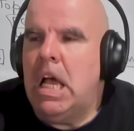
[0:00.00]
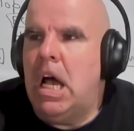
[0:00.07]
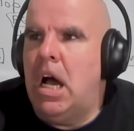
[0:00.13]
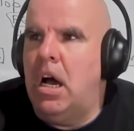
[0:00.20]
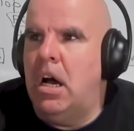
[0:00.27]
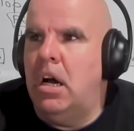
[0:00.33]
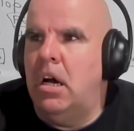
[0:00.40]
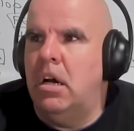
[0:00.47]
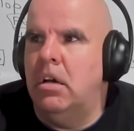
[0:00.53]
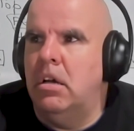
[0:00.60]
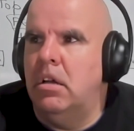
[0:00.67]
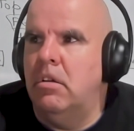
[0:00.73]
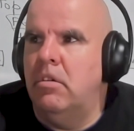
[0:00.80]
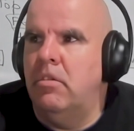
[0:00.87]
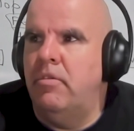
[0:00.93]

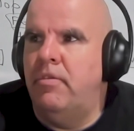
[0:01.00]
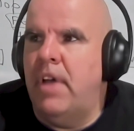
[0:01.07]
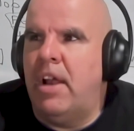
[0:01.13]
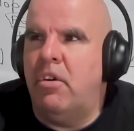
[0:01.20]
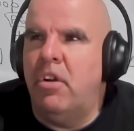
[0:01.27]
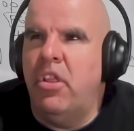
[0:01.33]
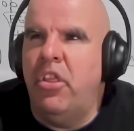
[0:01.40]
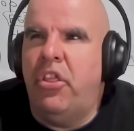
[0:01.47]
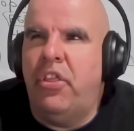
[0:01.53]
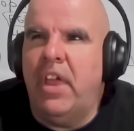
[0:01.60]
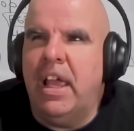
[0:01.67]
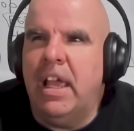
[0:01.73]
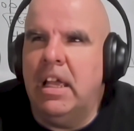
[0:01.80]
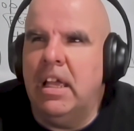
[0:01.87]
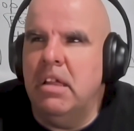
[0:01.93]

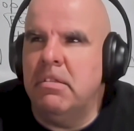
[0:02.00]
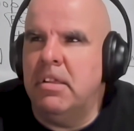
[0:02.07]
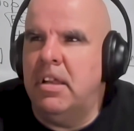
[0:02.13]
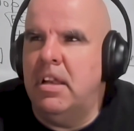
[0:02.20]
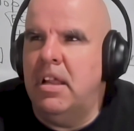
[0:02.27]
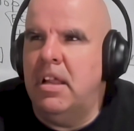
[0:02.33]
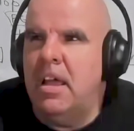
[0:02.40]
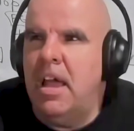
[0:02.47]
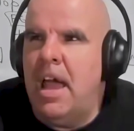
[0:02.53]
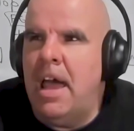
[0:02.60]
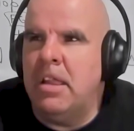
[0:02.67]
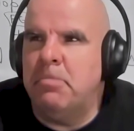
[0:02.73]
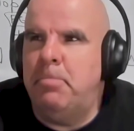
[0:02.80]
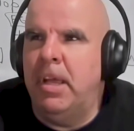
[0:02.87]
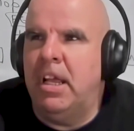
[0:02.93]
thing isn't
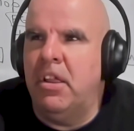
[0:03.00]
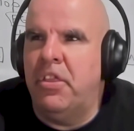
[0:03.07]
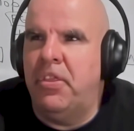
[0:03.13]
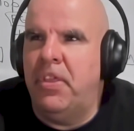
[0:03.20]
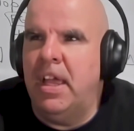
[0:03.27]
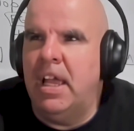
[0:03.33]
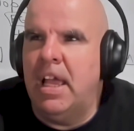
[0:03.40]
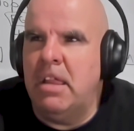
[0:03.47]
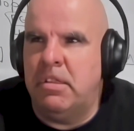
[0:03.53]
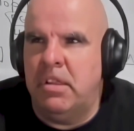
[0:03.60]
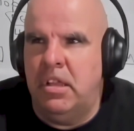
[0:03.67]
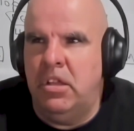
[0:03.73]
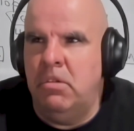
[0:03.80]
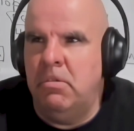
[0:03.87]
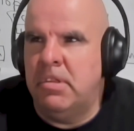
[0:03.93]
as big a thing as
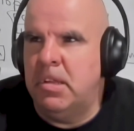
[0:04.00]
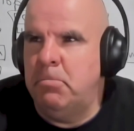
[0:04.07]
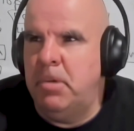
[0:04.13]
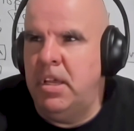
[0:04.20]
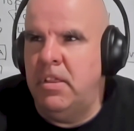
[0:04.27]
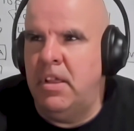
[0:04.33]
it used to be.